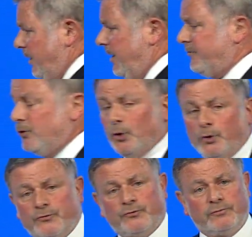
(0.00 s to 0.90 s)
They have a
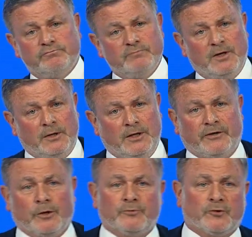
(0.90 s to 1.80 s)
daughter
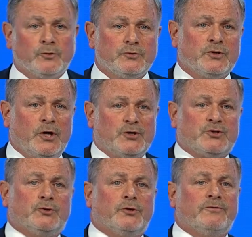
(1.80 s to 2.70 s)
living abroad,
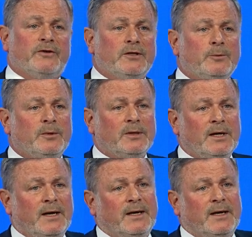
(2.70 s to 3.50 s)
so not available,